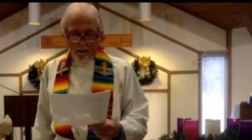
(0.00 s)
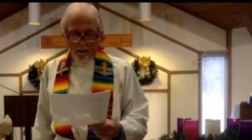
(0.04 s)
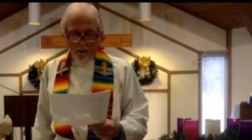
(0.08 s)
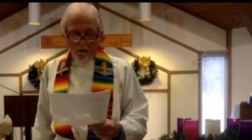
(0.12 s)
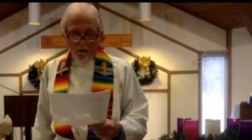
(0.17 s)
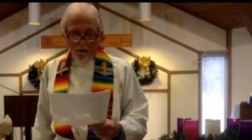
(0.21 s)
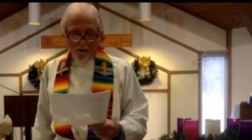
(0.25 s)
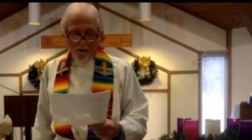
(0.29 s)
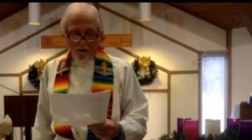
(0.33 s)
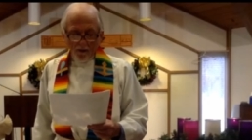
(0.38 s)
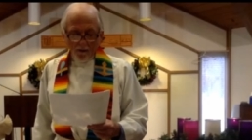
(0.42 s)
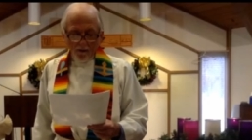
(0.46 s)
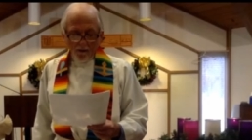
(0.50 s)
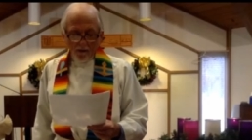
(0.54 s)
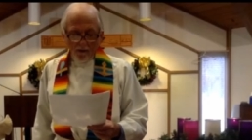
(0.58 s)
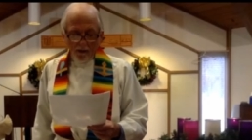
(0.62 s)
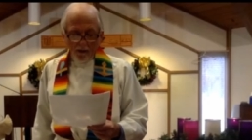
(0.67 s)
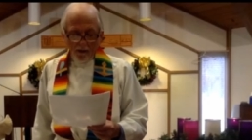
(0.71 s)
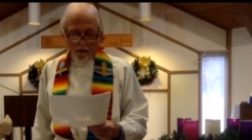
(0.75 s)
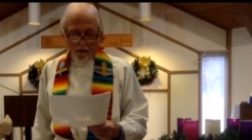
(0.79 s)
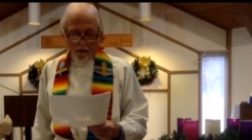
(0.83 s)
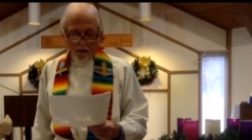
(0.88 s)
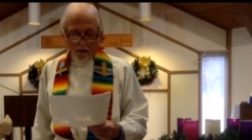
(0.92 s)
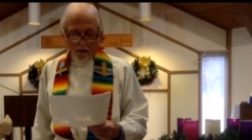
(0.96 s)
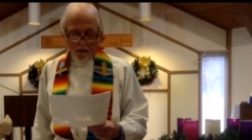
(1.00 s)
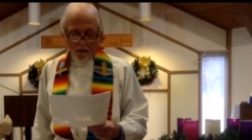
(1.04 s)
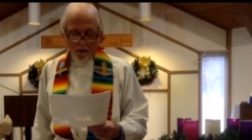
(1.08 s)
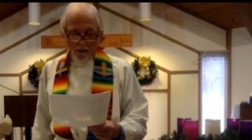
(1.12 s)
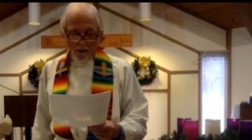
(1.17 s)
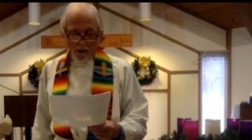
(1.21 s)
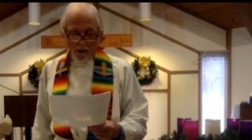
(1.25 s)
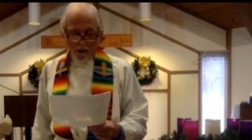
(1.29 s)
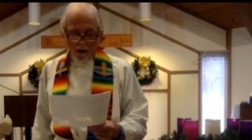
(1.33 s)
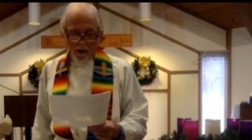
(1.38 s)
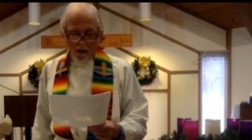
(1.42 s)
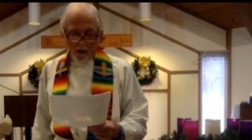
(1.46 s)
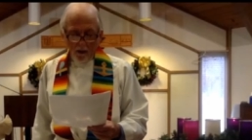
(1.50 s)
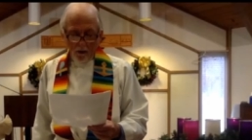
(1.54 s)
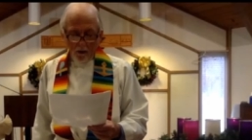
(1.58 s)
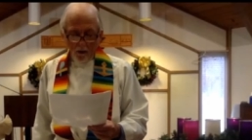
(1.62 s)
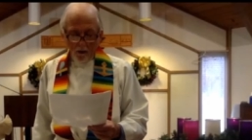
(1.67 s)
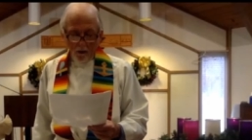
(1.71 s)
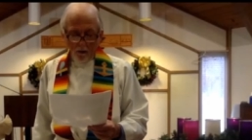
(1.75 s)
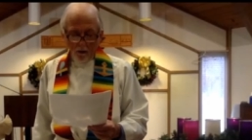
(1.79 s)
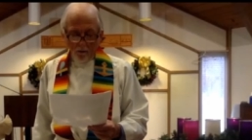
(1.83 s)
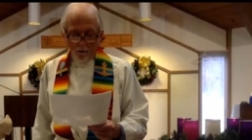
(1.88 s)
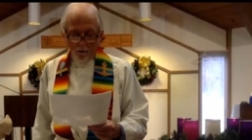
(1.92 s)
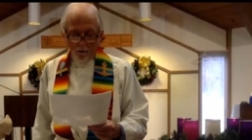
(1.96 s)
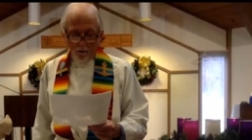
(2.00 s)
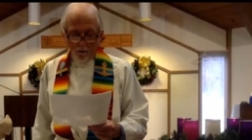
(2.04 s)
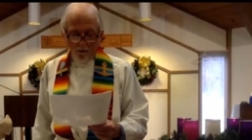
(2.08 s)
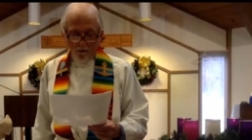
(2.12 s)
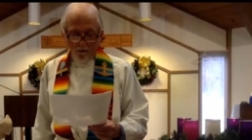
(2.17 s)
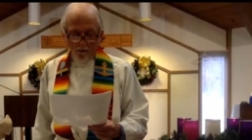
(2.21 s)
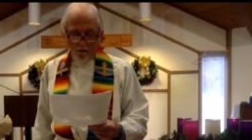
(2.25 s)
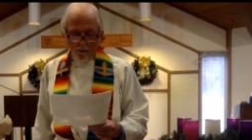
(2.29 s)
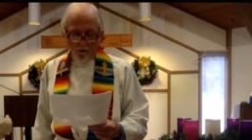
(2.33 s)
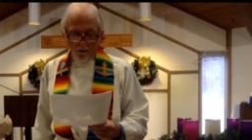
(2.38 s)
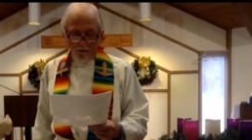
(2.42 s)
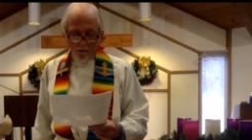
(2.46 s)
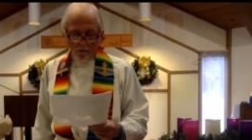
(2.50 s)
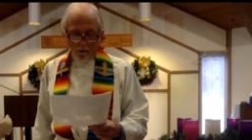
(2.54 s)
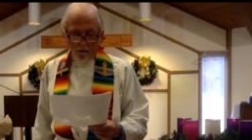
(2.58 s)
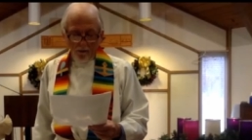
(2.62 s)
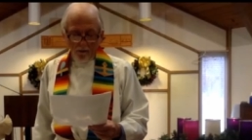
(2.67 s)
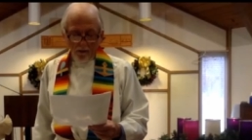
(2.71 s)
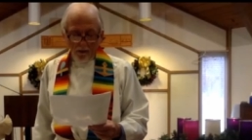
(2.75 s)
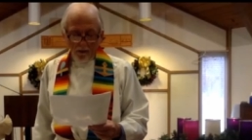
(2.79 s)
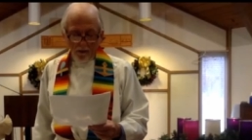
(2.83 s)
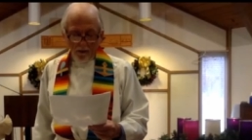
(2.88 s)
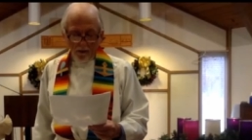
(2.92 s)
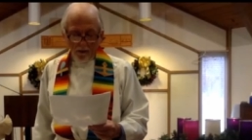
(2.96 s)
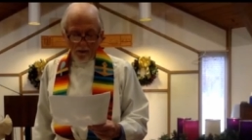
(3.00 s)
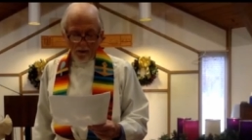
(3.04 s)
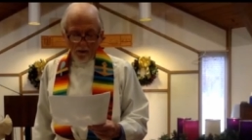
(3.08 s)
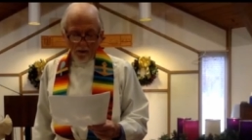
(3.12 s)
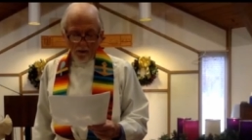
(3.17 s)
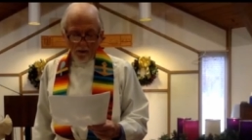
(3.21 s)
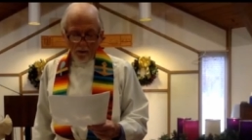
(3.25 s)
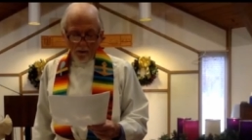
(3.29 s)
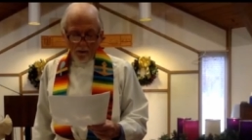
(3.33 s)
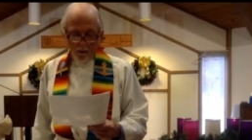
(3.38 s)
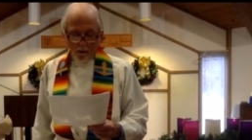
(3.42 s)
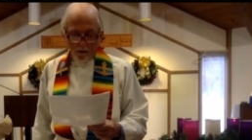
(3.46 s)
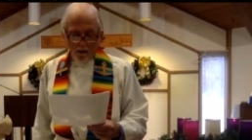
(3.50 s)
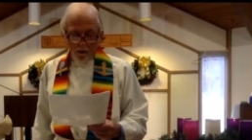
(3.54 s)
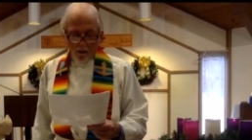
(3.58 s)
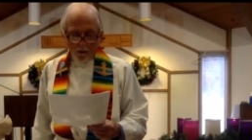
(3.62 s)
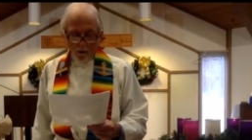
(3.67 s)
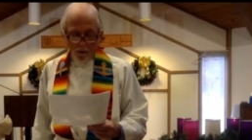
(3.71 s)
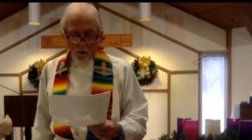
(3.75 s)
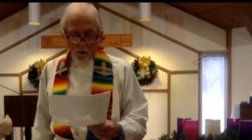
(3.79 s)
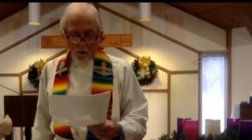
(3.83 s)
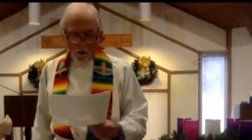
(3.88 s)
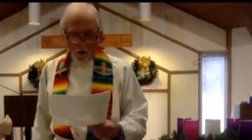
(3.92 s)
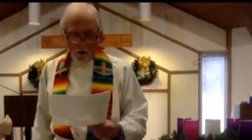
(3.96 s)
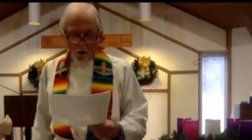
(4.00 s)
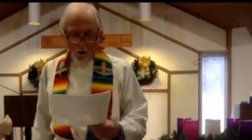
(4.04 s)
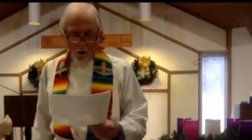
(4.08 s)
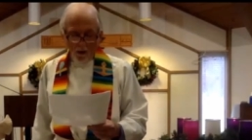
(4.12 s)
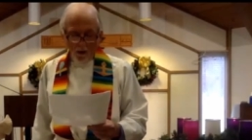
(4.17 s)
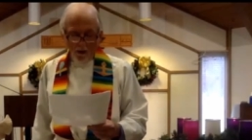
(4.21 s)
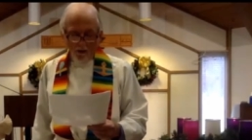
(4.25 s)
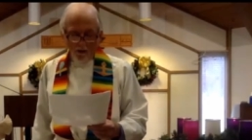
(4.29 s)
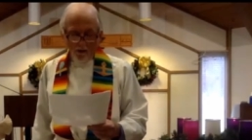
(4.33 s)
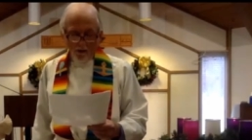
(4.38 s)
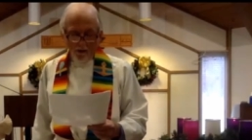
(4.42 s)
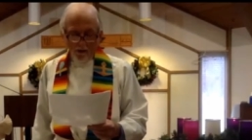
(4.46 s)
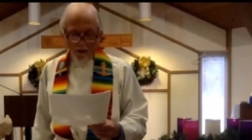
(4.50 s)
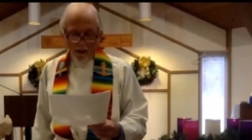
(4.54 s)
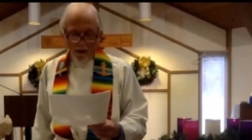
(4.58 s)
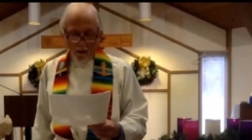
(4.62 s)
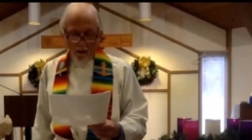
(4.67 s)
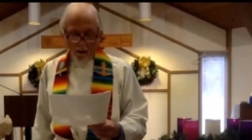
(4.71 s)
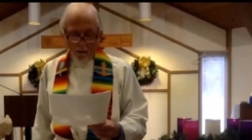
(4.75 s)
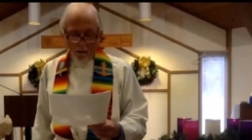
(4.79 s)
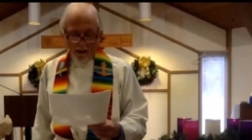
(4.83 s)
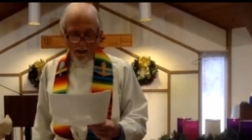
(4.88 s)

with our fears and our hopes, with our joys and our